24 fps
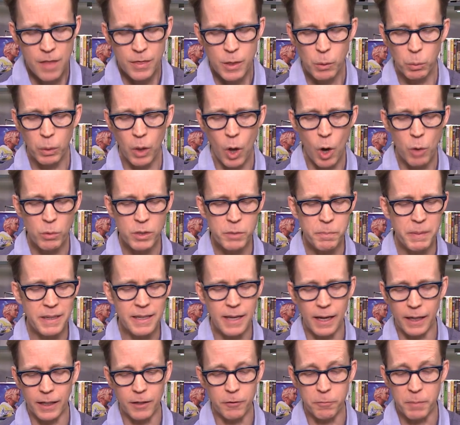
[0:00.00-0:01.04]
There will always be
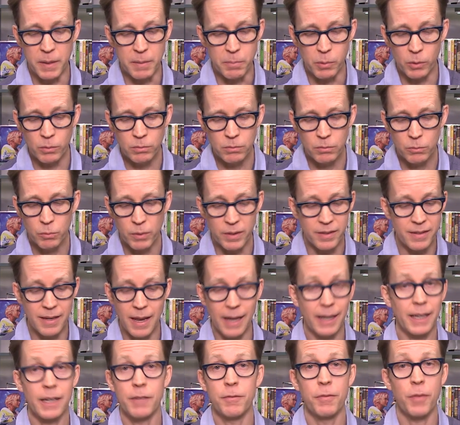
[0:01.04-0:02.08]
negative people with
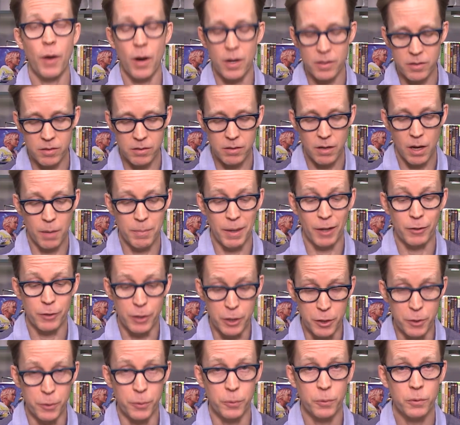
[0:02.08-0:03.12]
negative thoughts about
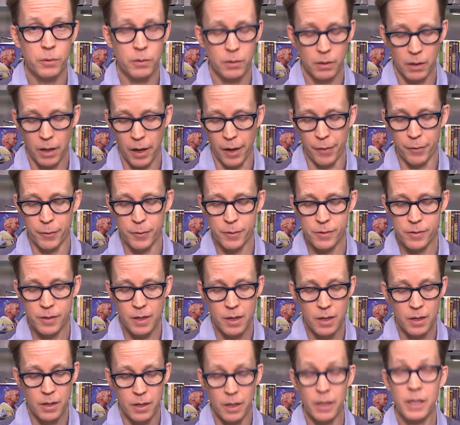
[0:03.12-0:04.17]
you, others,
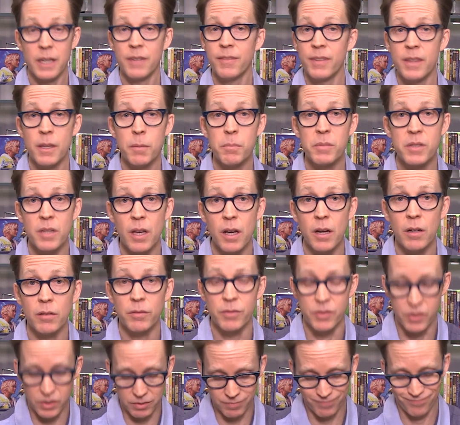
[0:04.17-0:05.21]
and even
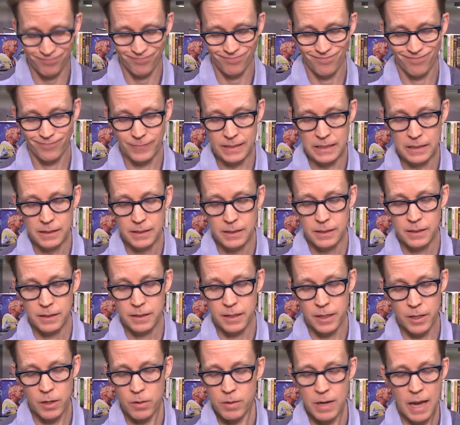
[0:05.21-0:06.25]
themselves.
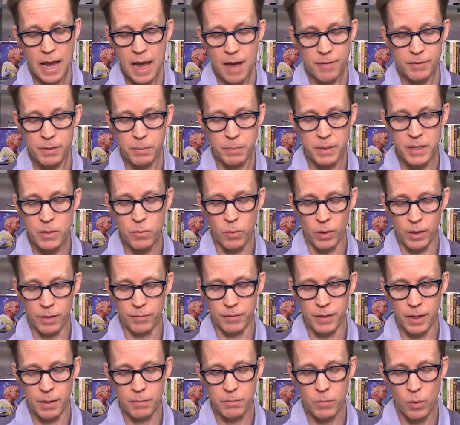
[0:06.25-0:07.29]
You don't have to be one
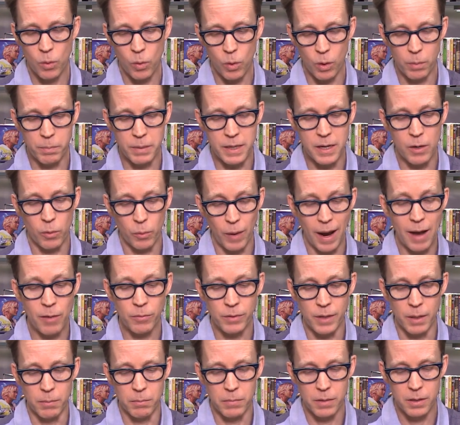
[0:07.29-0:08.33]
of them or be
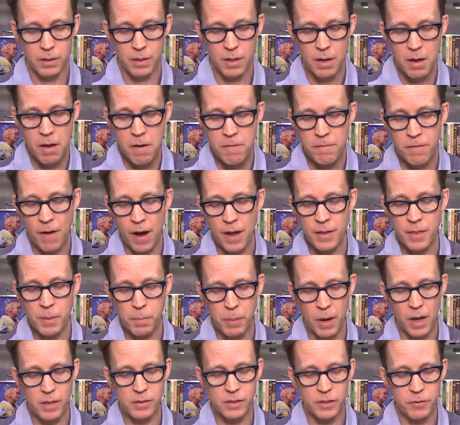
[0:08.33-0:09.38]
around them. Find the
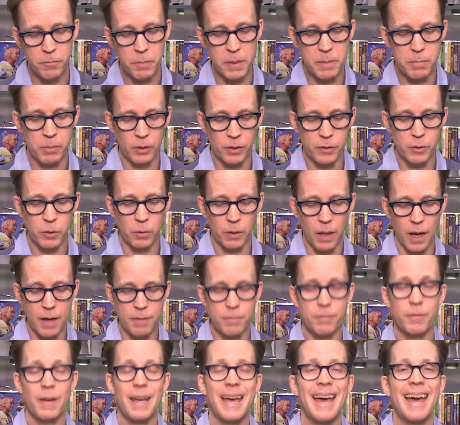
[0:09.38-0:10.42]
positive people in your
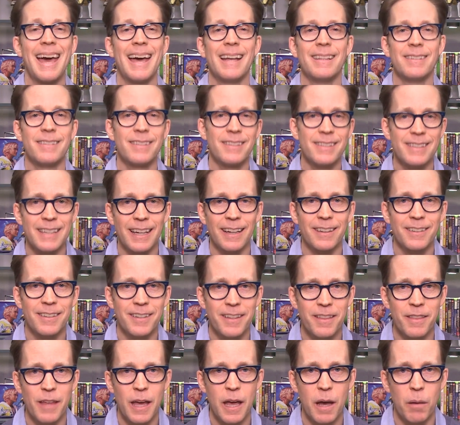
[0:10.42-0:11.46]
life and stick
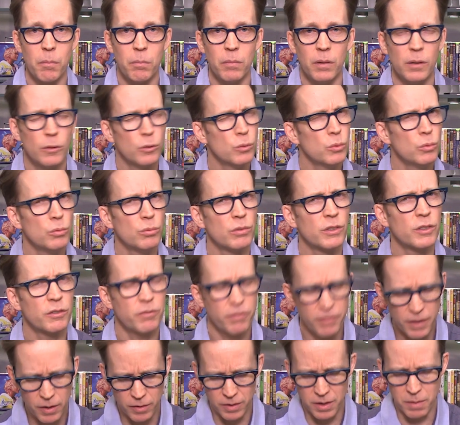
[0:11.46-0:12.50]
to them. Ooh, it's
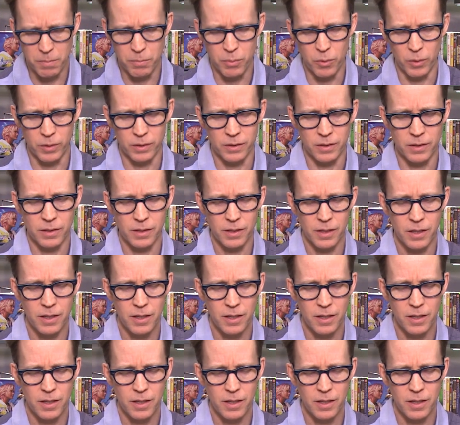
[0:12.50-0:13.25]
very important.